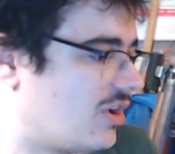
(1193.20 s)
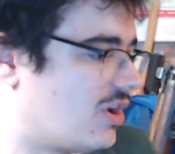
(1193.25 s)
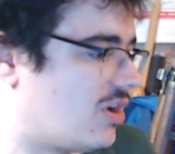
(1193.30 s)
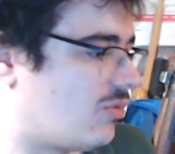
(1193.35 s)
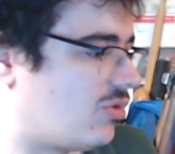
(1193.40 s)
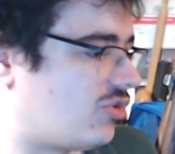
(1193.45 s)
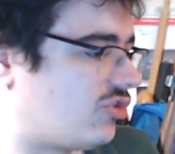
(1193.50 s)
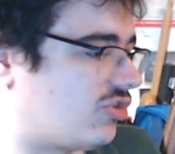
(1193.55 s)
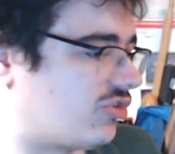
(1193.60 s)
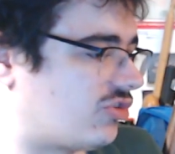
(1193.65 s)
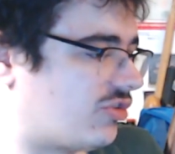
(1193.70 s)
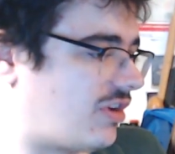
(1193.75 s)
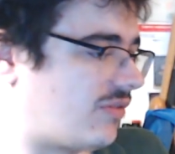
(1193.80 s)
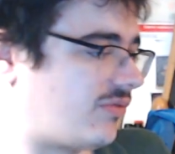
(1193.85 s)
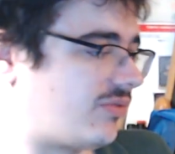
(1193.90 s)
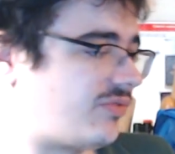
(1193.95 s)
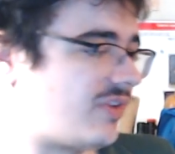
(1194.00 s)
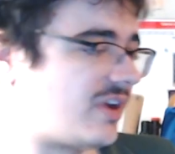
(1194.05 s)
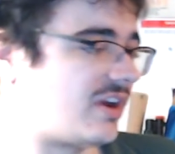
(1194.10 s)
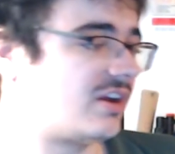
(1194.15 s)
which is
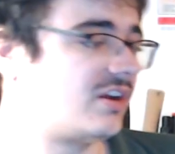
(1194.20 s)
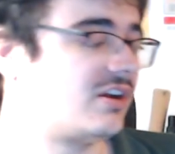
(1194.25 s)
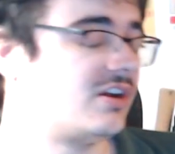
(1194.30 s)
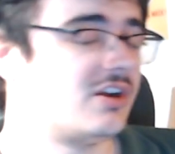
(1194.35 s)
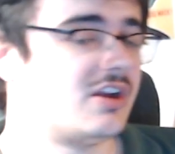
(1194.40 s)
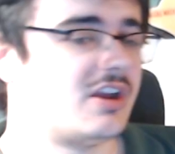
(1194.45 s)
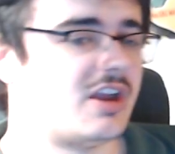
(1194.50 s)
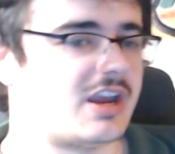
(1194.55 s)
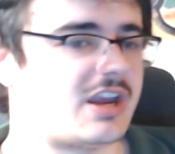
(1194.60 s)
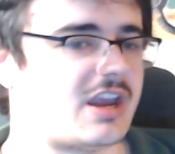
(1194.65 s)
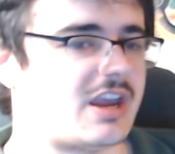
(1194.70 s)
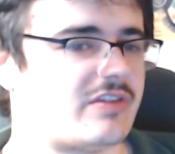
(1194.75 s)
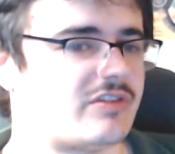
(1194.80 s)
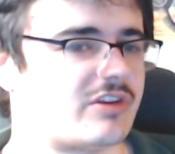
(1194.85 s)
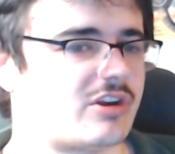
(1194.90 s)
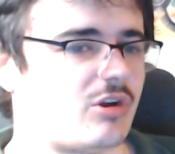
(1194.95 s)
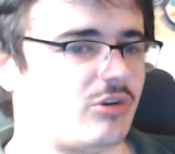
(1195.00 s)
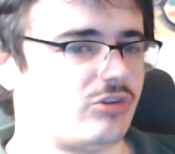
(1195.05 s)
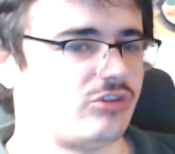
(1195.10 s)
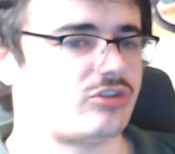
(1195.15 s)
another thing. Again, the
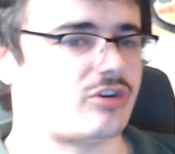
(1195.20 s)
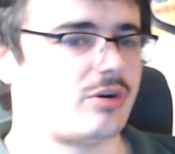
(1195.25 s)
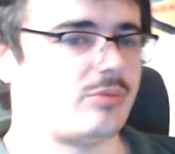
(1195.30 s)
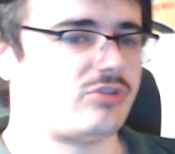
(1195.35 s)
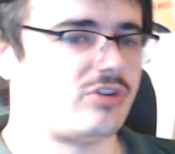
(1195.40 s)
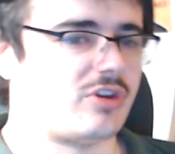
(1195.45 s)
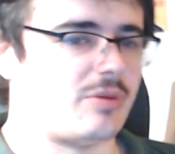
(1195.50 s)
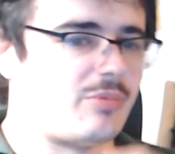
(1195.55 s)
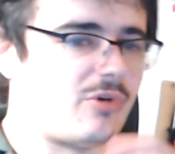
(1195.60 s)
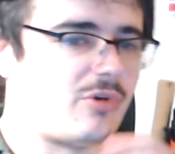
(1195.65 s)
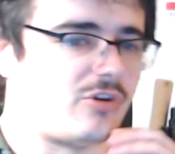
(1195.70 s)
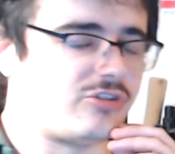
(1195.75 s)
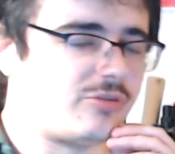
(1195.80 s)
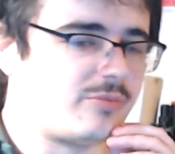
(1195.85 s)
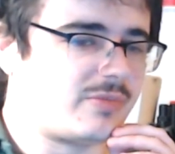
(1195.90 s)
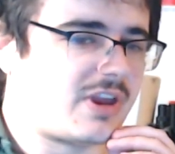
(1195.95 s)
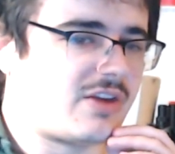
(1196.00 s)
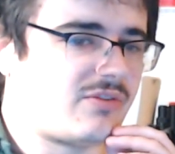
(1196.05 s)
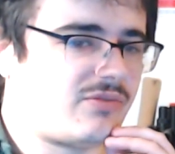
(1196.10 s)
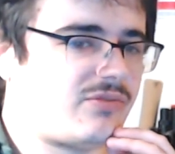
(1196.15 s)
conscripts at the
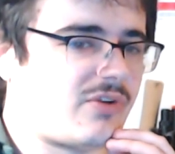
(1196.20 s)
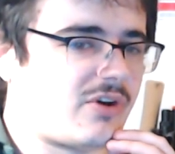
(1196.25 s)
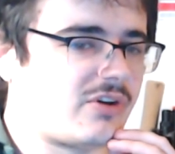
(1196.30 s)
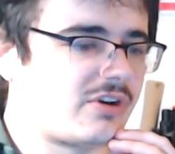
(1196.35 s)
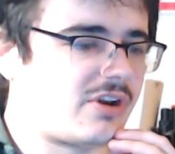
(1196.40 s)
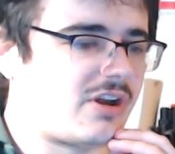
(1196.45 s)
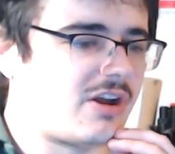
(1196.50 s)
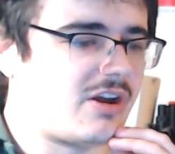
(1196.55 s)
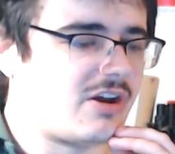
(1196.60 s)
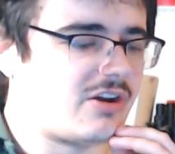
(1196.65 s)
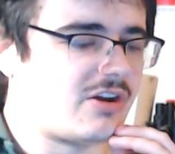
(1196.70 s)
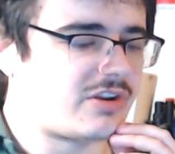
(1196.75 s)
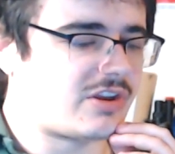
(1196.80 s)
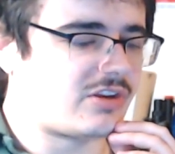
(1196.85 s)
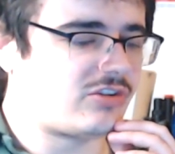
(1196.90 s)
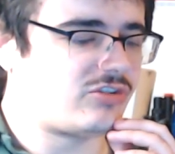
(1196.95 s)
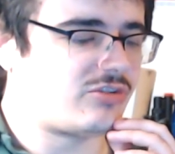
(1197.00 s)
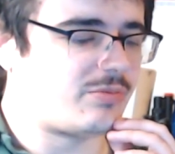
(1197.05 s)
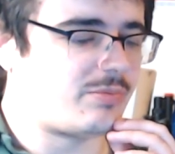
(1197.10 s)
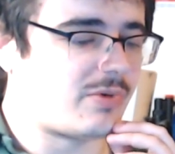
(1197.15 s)
bottom get fucked the
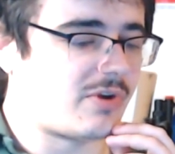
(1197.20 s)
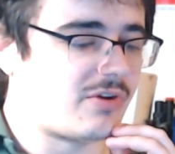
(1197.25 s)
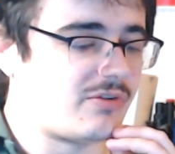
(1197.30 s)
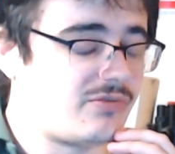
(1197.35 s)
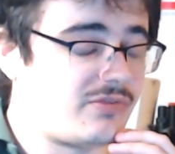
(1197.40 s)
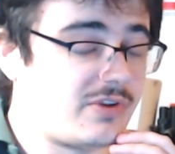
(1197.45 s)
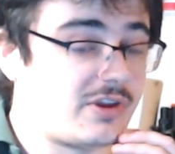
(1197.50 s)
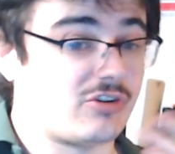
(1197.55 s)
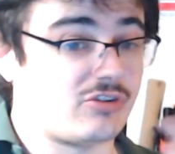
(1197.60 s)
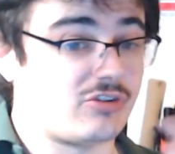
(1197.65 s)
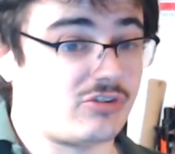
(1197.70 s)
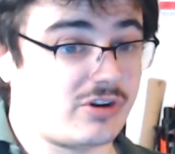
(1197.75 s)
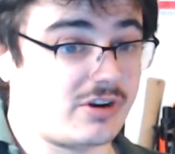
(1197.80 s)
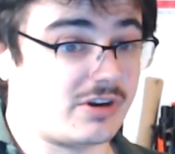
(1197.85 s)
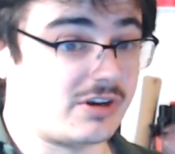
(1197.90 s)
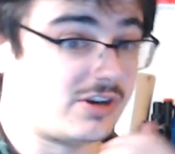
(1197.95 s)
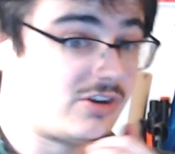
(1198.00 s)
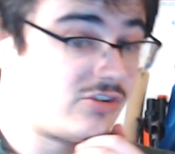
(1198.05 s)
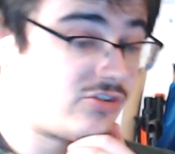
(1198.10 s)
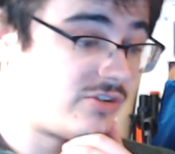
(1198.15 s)
hardest, both figuratively
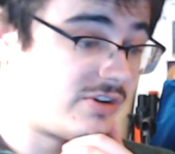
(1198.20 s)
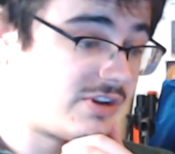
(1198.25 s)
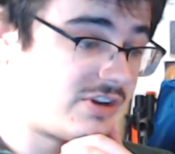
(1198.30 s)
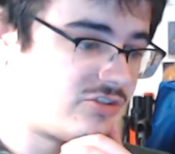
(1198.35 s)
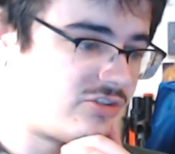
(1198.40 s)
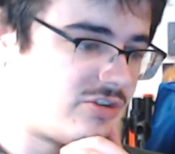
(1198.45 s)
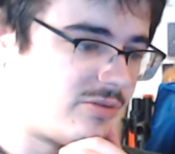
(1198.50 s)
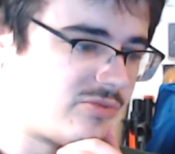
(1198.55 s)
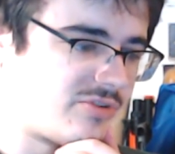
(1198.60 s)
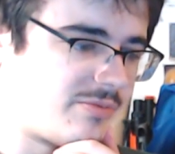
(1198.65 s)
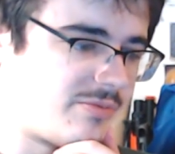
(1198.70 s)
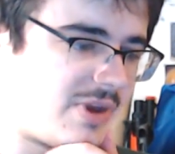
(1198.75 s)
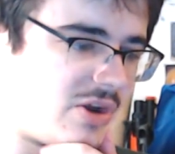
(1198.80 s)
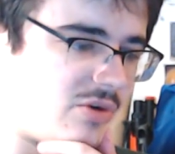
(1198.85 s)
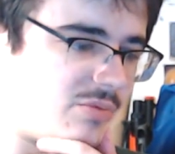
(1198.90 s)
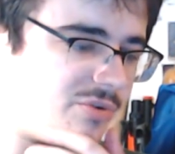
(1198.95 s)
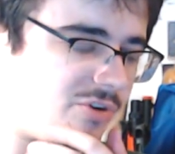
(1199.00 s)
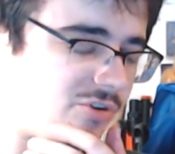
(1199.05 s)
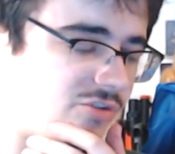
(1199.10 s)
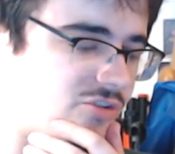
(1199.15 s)
and literally, in terms of male
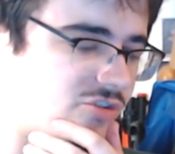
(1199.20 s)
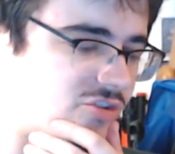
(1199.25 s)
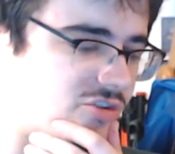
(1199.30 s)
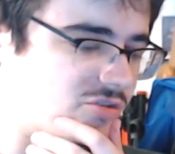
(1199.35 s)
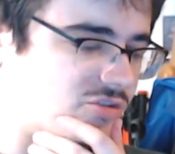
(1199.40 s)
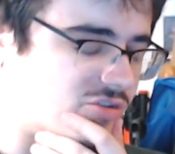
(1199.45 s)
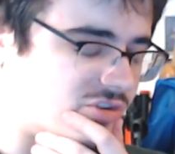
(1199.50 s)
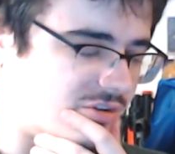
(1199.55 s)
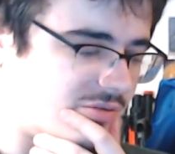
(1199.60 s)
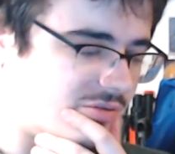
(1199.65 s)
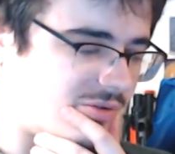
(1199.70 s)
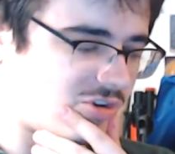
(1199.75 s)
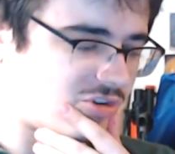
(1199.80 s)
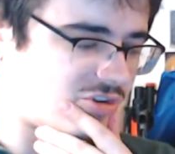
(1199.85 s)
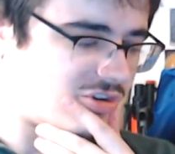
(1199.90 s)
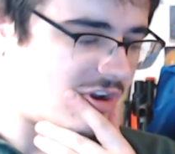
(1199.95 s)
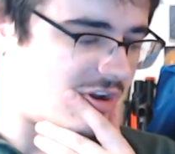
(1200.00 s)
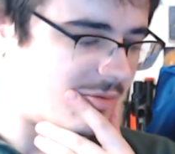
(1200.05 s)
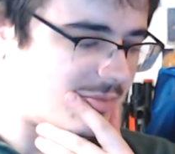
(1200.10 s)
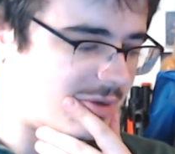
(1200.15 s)
prostitution in the
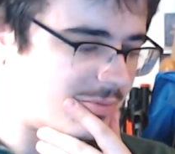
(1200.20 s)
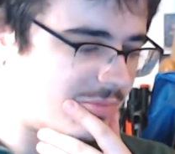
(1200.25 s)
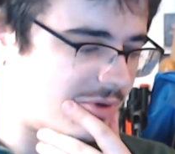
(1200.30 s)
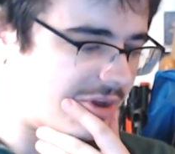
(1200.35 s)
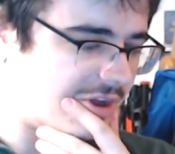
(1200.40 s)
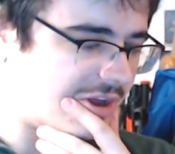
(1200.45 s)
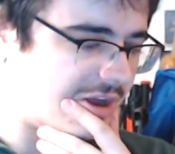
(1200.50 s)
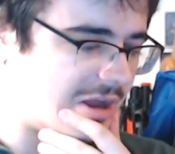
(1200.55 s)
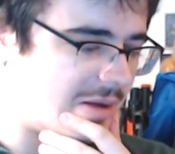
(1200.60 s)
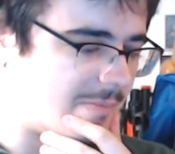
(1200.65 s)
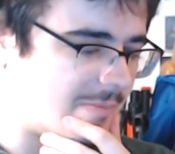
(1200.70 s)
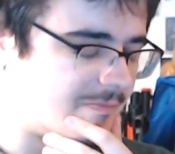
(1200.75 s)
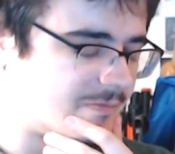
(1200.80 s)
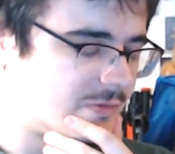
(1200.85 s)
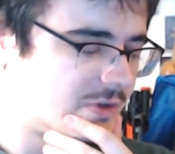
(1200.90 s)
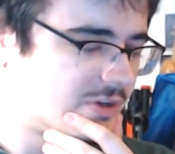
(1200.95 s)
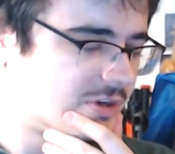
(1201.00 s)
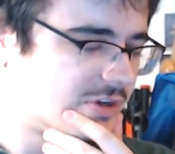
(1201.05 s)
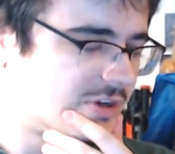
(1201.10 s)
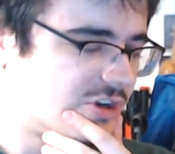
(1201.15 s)
Russian army. But
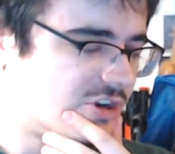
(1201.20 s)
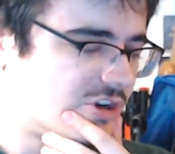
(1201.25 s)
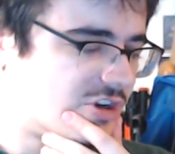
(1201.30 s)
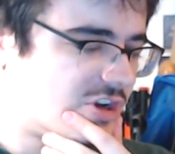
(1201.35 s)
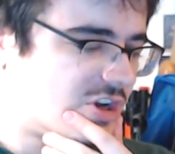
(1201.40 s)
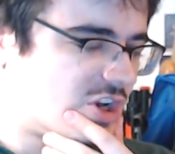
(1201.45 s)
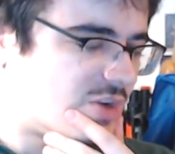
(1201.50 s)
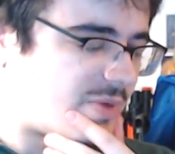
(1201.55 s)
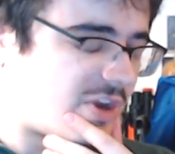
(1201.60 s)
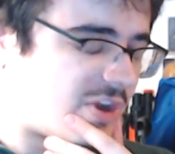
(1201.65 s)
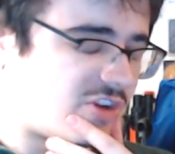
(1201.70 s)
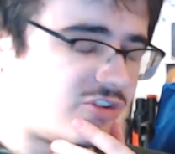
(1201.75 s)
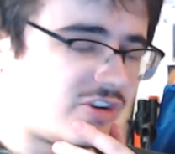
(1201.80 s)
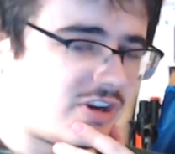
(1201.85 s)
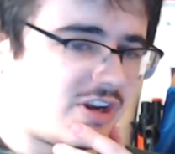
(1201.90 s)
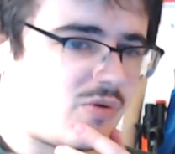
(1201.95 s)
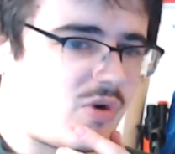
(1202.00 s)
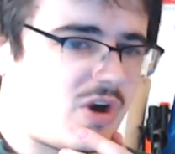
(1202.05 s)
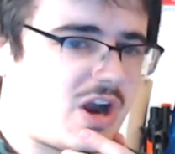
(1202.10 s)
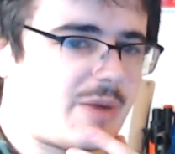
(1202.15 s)

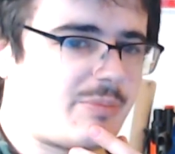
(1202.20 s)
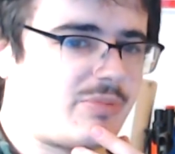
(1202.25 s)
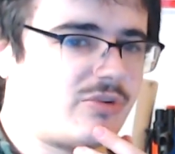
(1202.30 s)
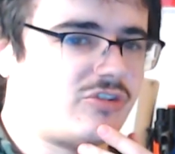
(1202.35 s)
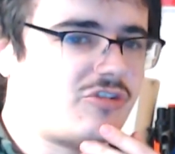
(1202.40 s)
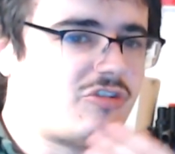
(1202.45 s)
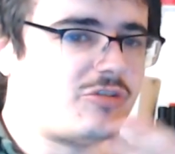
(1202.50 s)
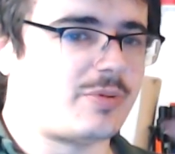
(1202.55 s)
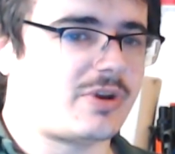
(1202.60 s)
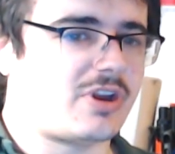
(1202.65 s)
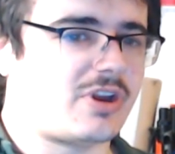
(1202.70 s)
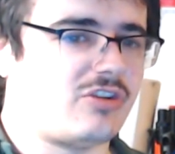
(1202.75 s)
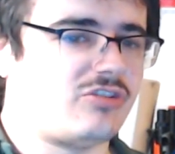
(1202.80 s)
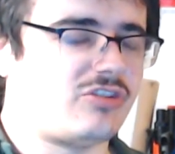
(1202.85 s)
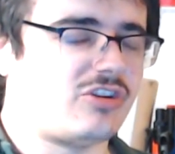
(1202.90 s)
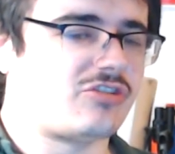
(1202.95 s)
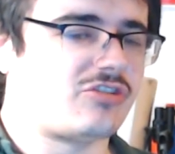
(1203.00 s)
basically what happens is, because it's